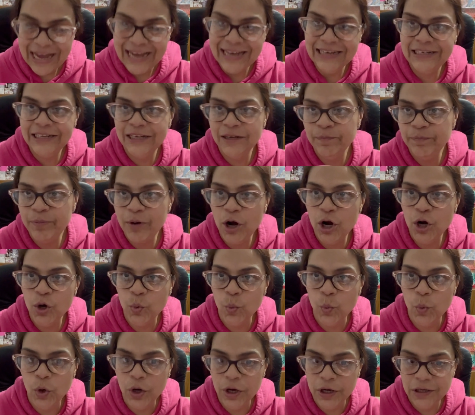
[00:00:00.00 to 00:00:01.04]
did part
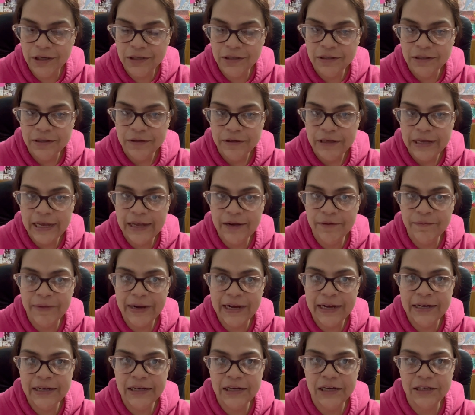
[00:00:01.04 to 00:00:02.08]
one, and
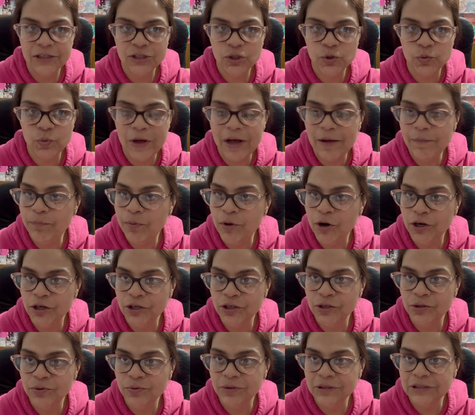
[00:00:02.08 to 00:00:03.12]
my swap
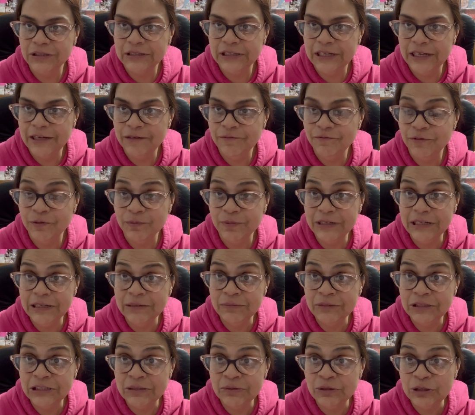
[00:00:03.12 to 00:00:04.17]
partner was Kim from
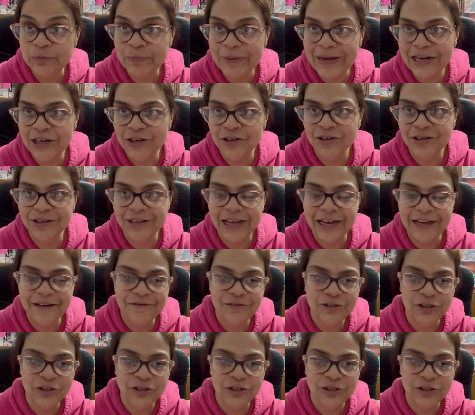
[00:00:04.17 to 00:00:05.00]
Kim's Inspired Life.